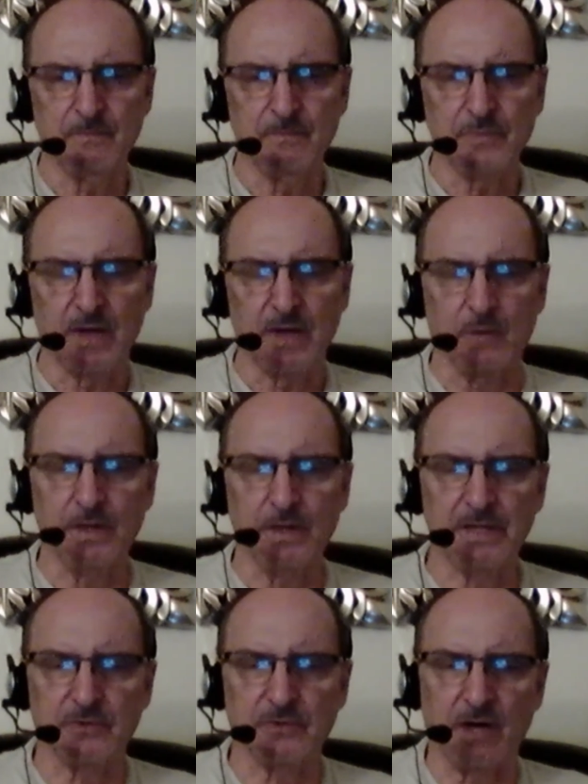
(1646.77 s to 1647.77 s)
And when He
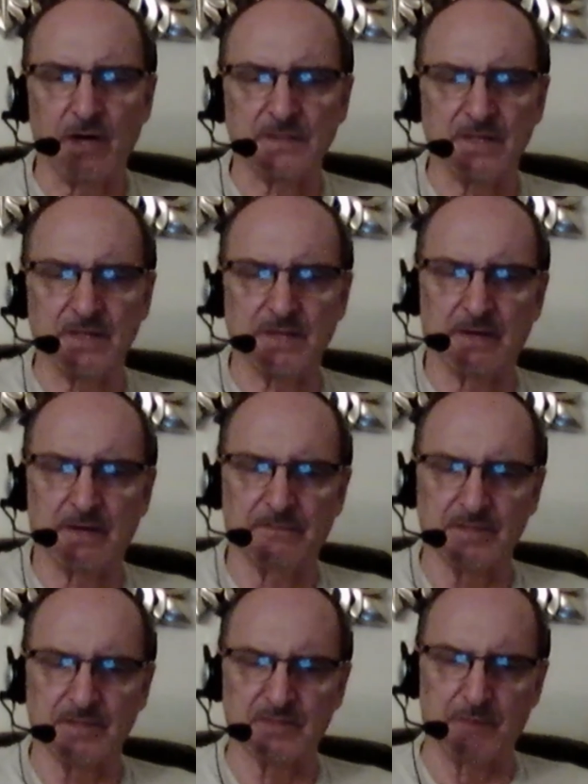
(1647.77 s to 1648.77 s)
draws us out of
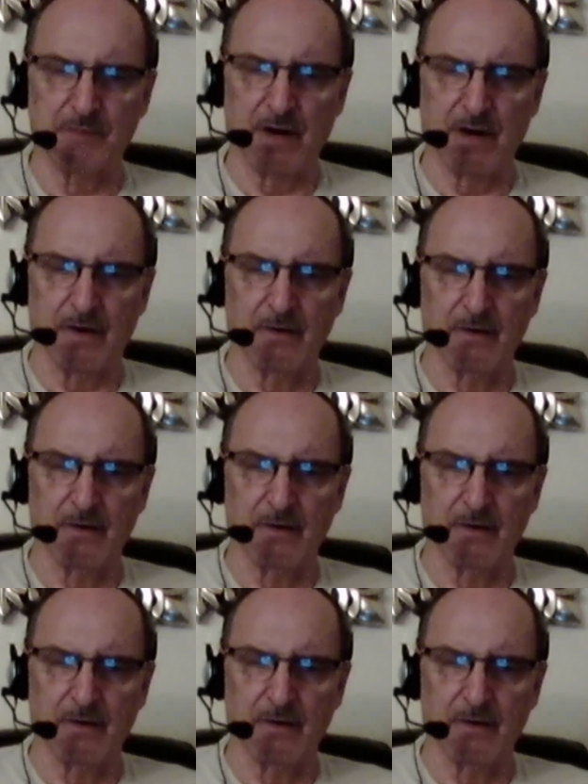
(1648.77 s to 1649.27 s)
despair,